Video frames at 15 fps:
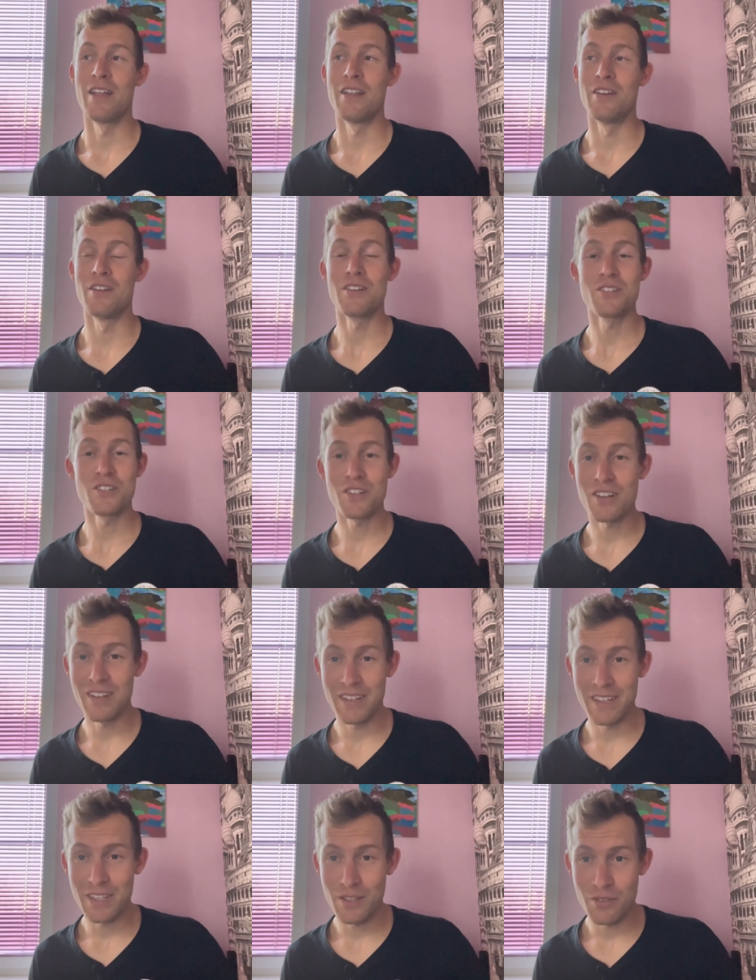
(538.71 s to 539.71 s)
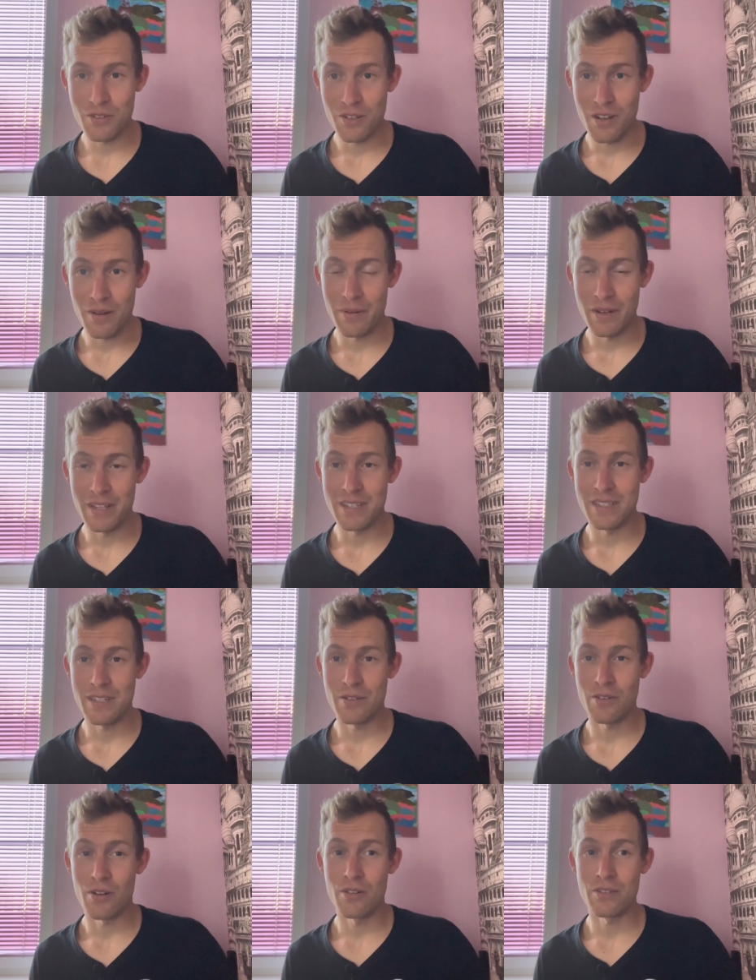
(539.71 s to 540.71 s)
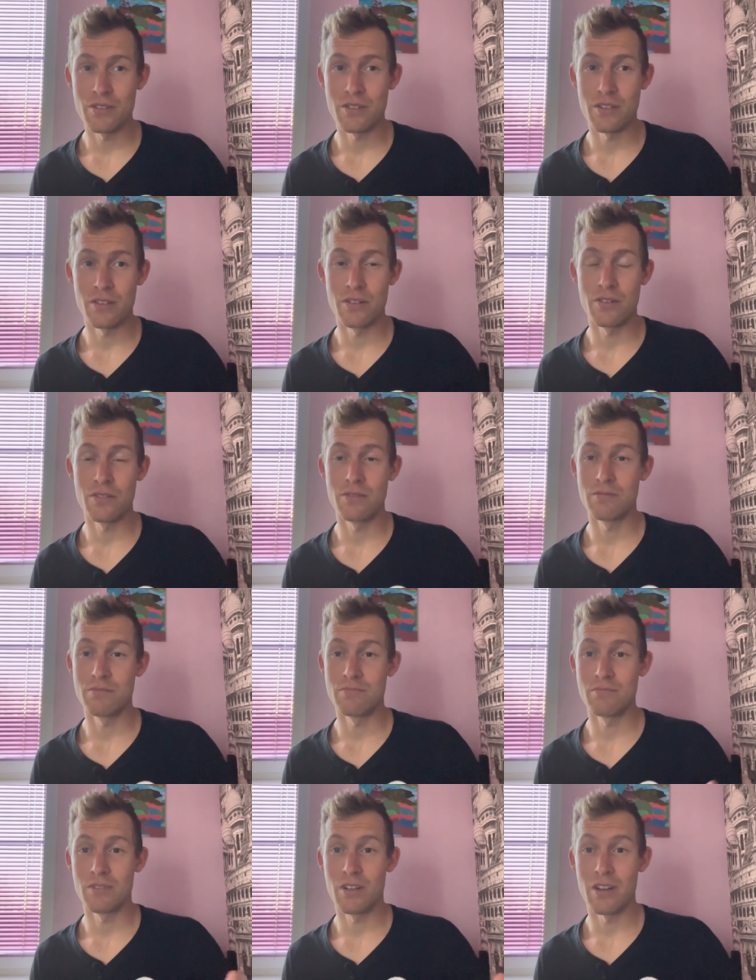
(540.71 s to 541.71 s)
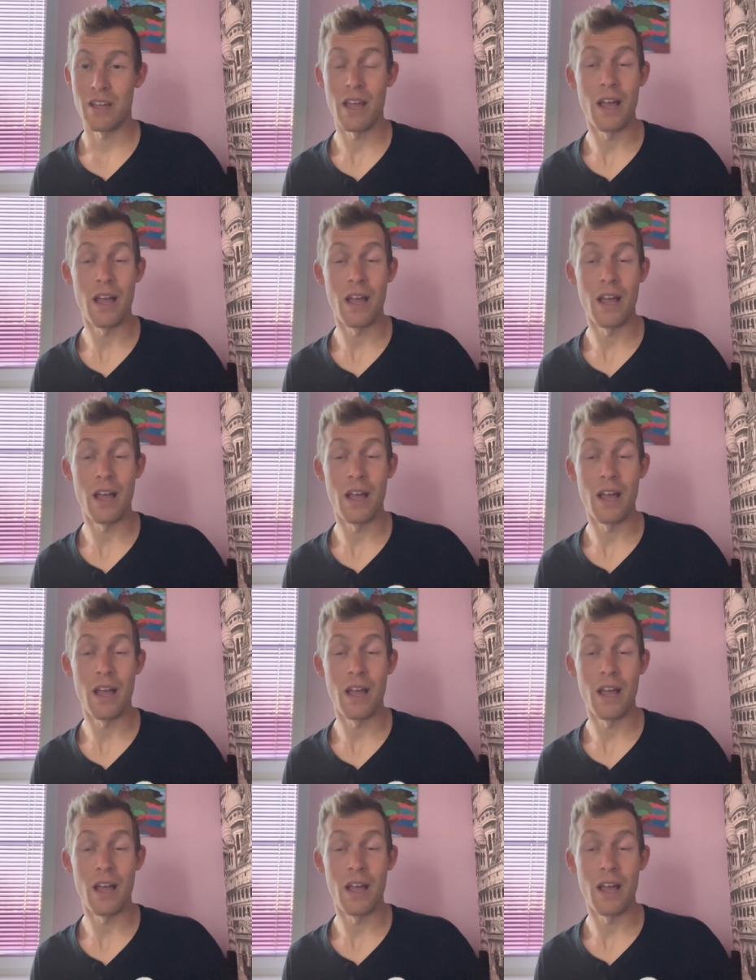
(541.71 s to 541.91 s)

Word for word: not just going to link you to companies they're also going to